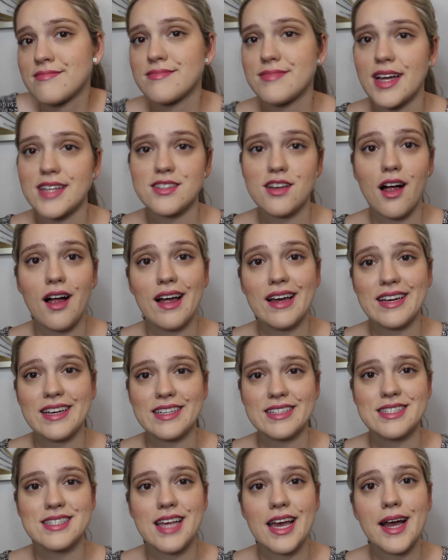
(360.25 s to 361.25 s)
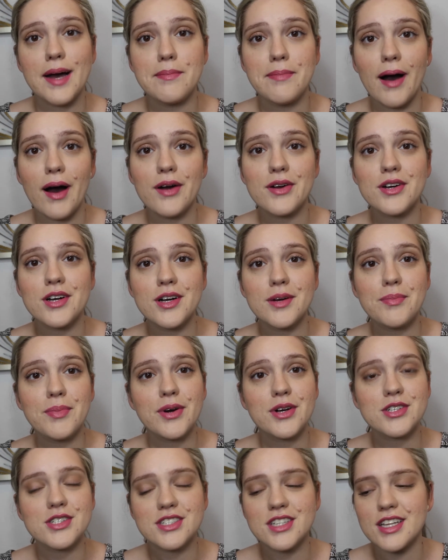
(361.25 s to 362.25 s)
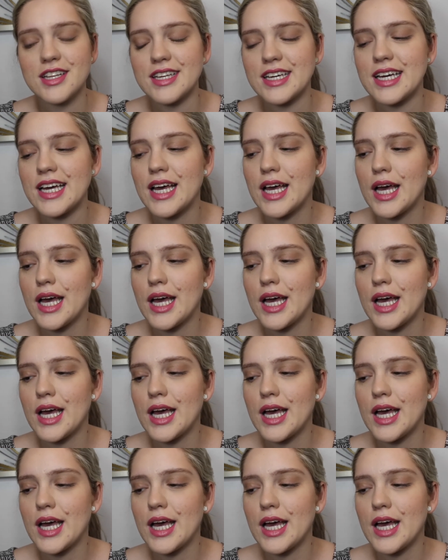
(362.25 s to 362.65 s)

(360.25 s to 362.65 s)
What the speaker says: That's all I can say about her personally.